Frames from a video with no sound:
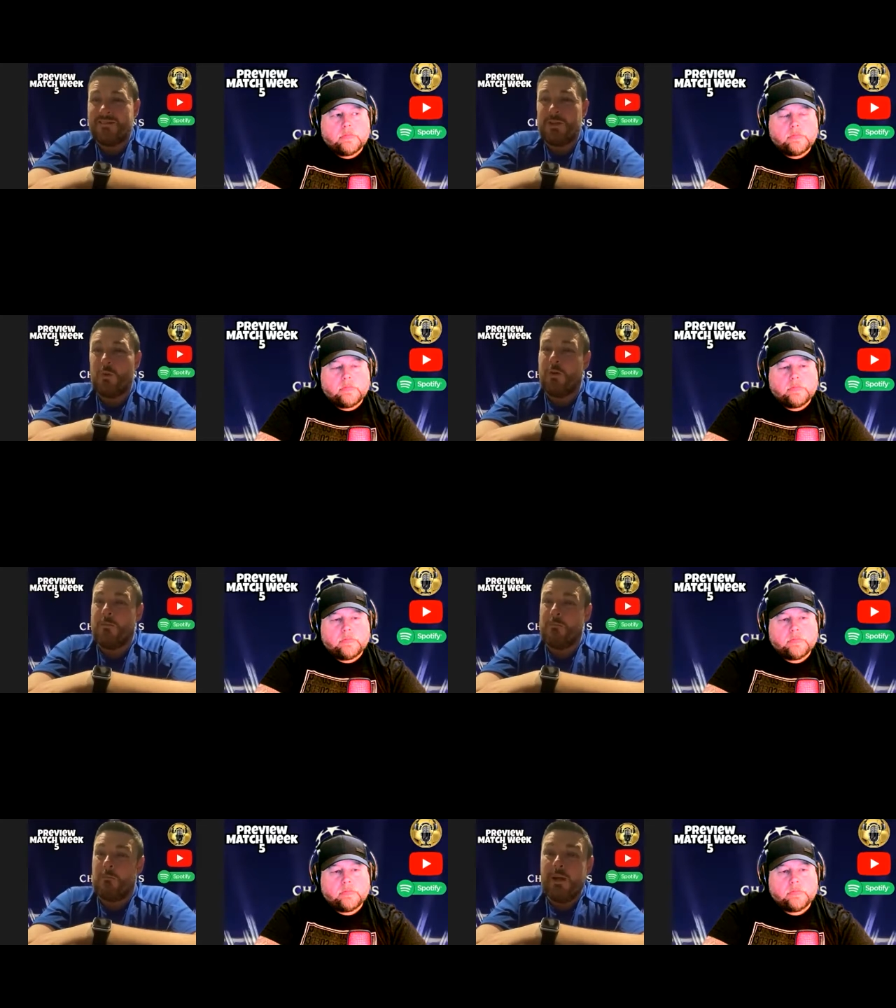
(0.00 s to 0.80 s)
Speaker 1: you guys
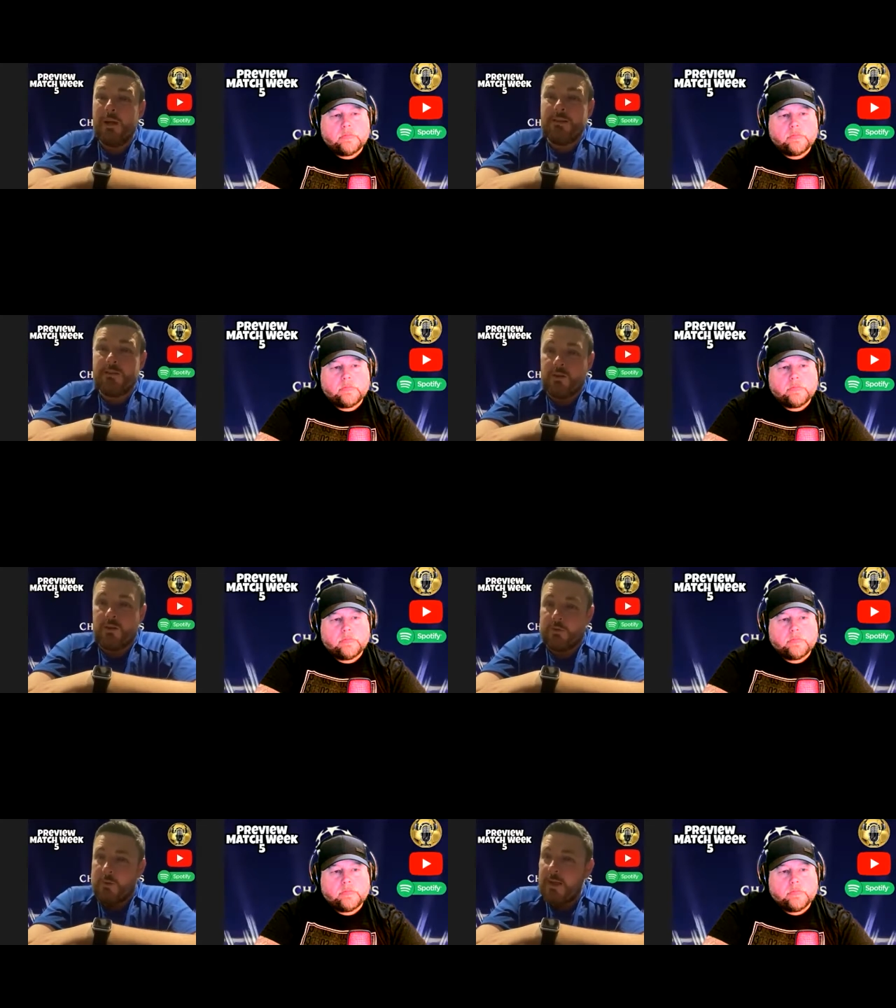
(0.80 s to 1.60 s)
might decide
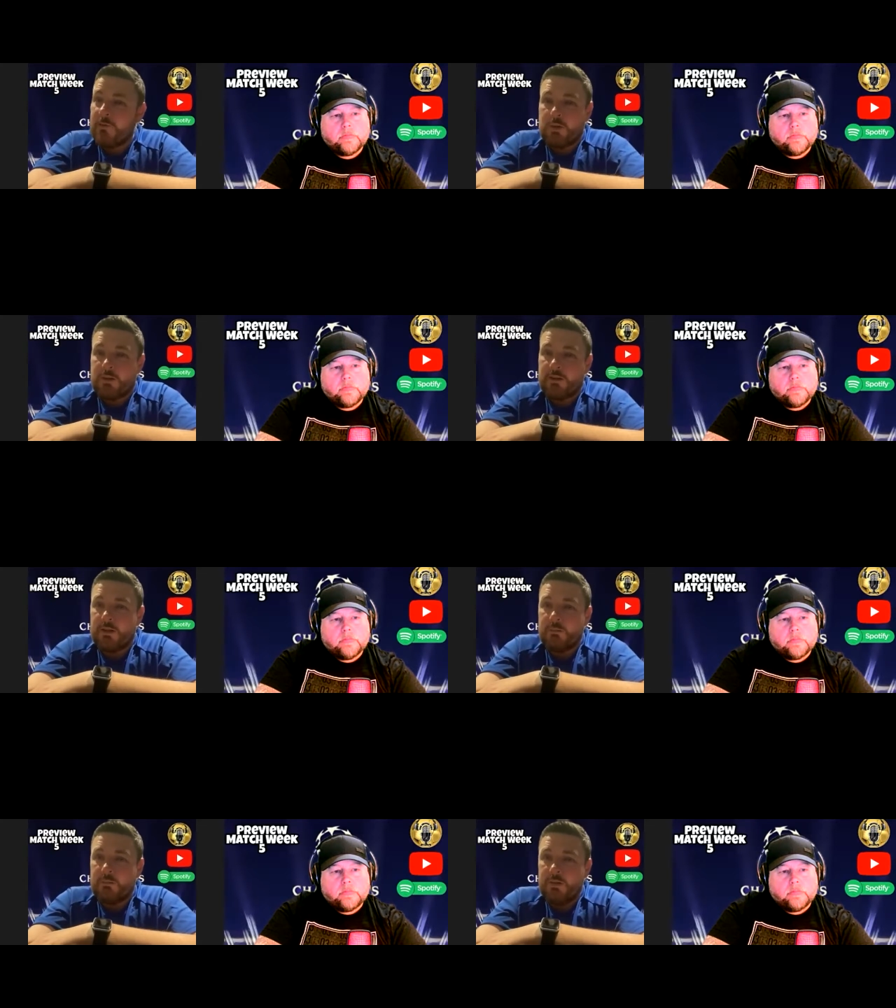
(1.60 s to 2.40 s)
to rest one or two.
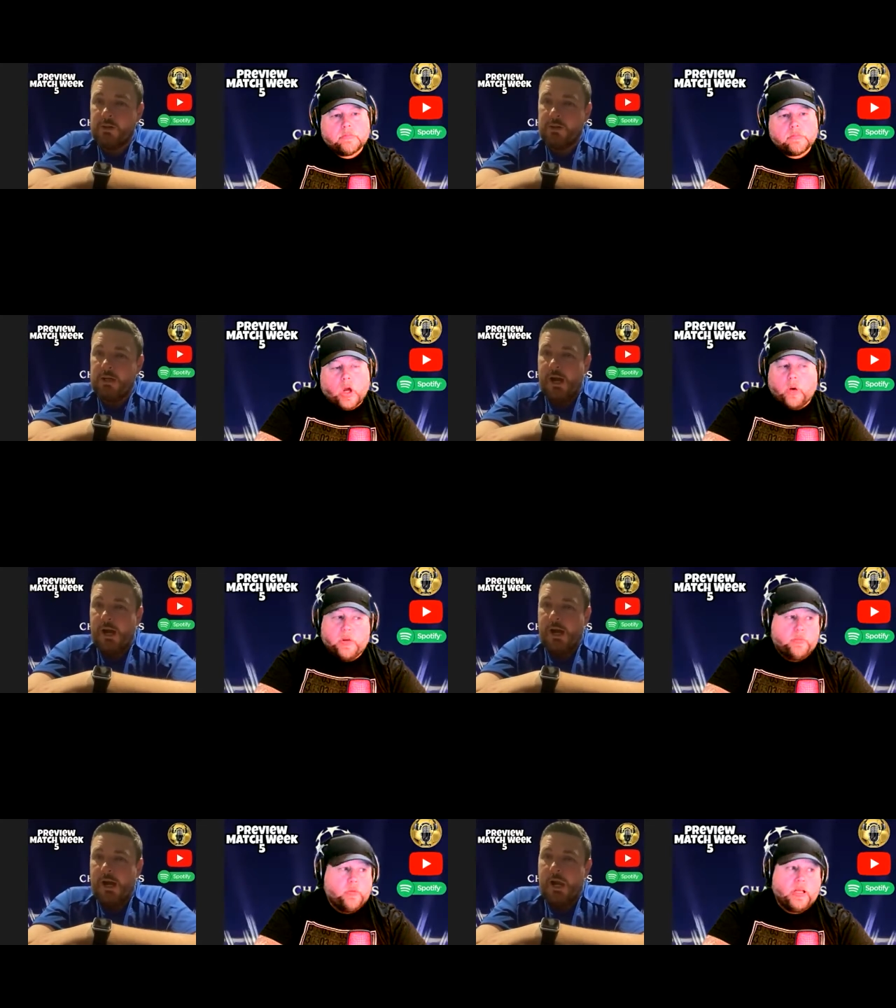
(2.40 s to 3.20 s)
Speaker 2: Oh,
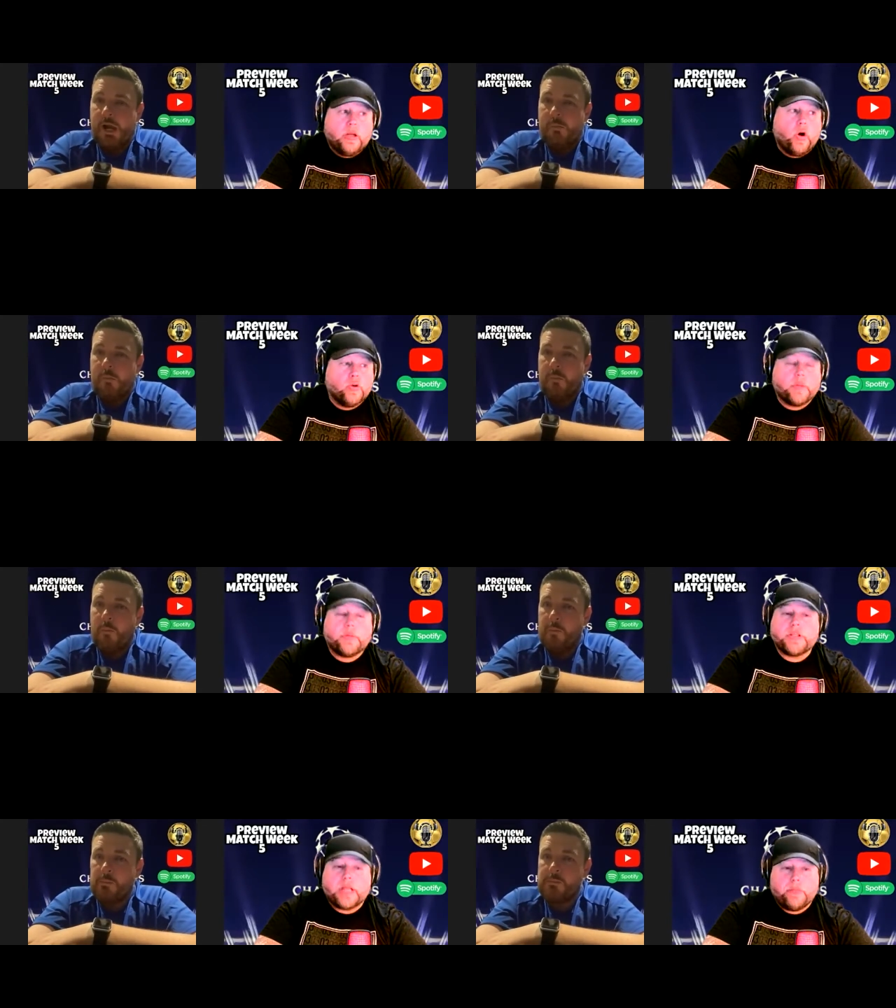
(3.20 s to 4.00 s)
we, uh, will hundred
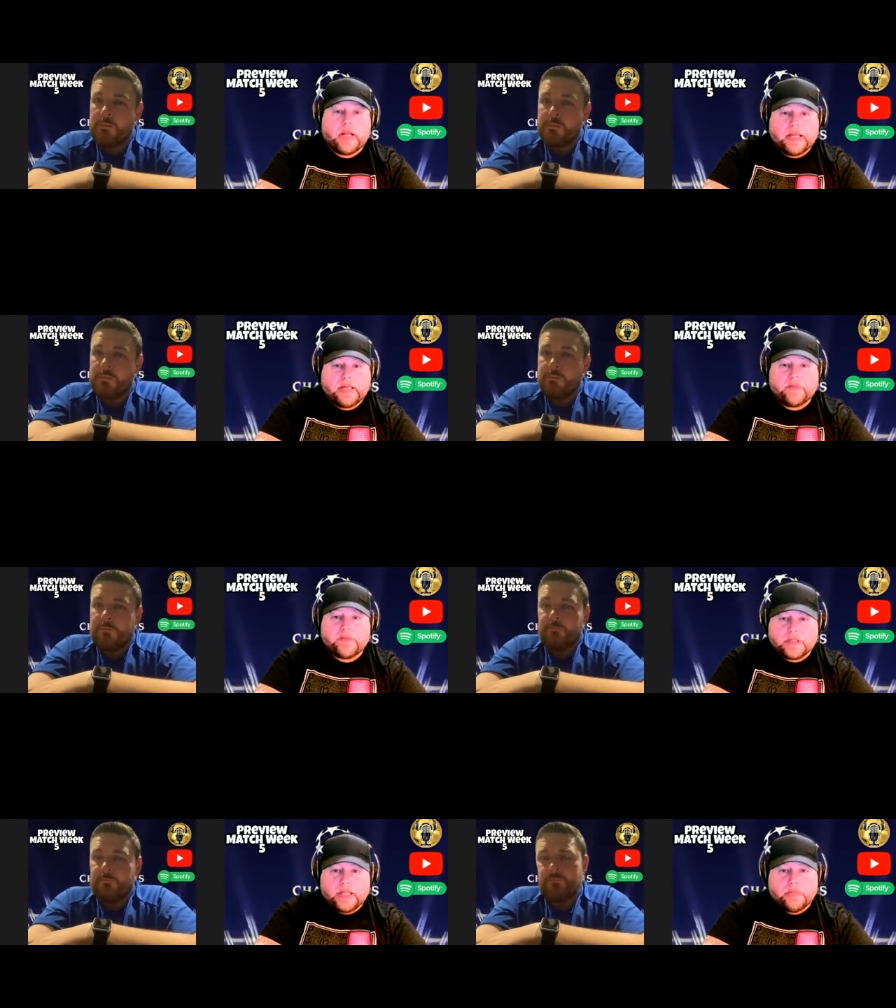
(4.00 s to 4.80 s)
percent play a
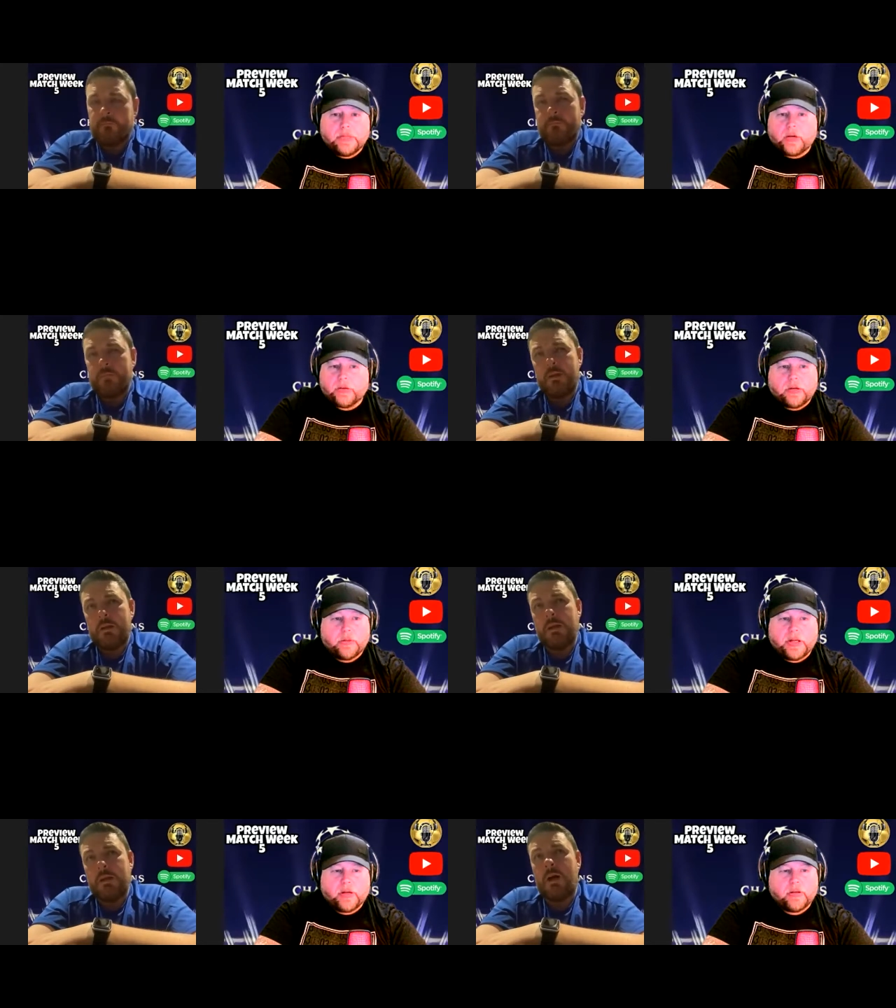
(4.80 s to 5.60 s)
different team, no doubt.
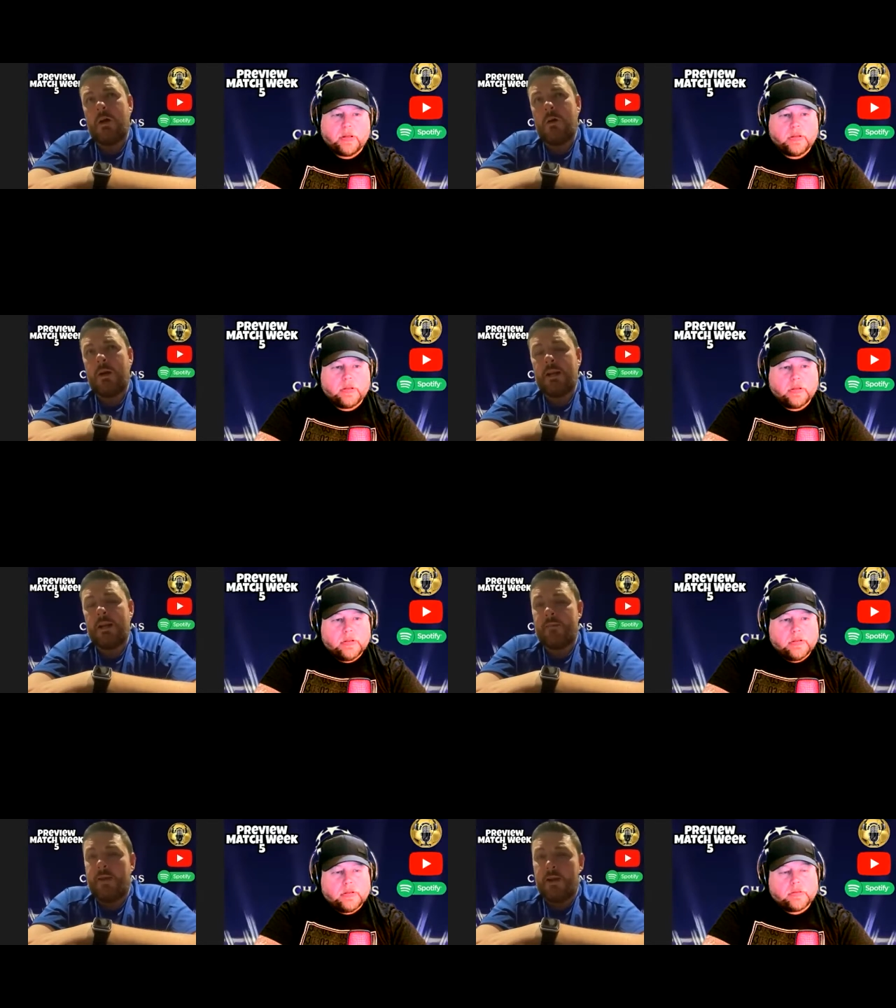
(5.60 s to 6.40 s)
Speaker 1: You know, and,
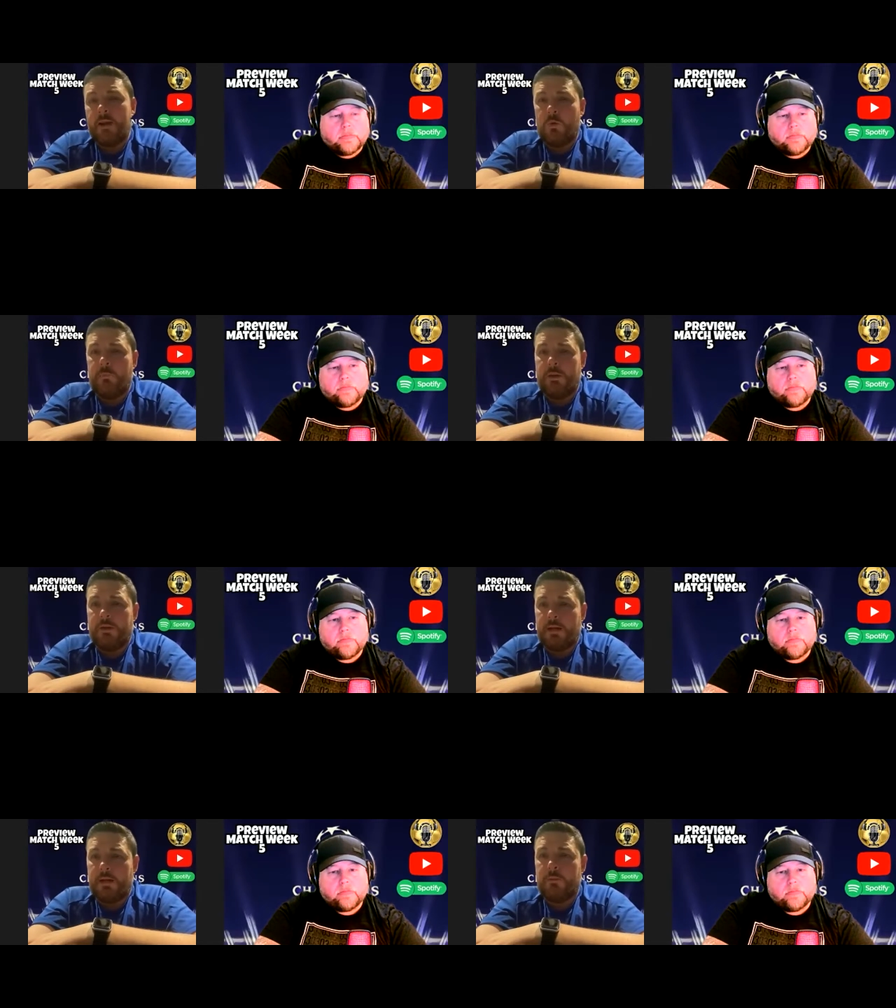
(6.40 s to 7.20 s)
and that could be
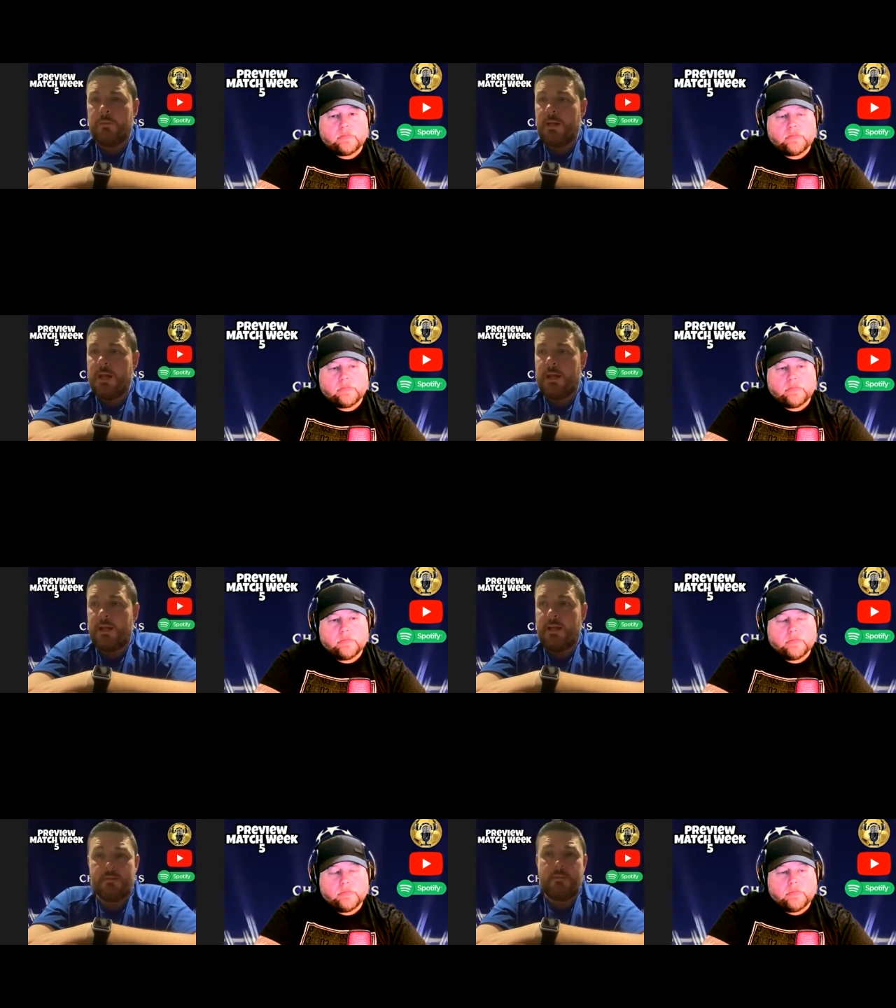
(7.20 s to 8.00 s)
that could mean
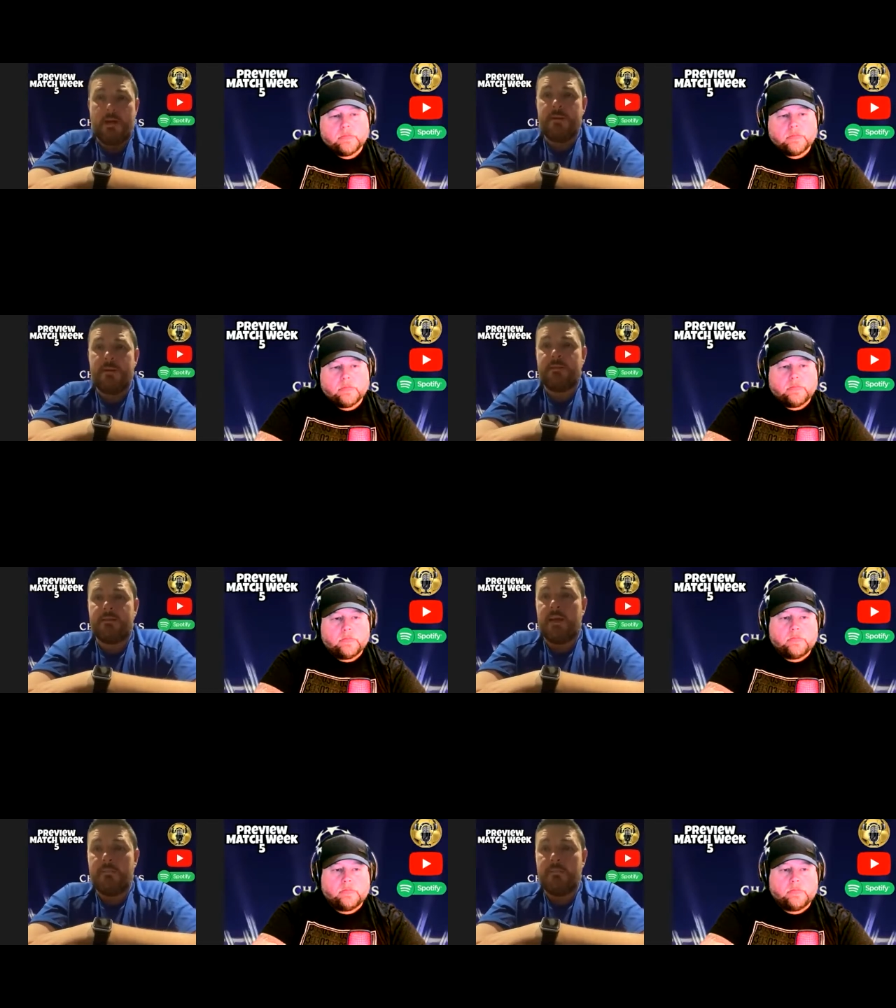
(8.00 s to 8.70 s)
listen, maybe he's get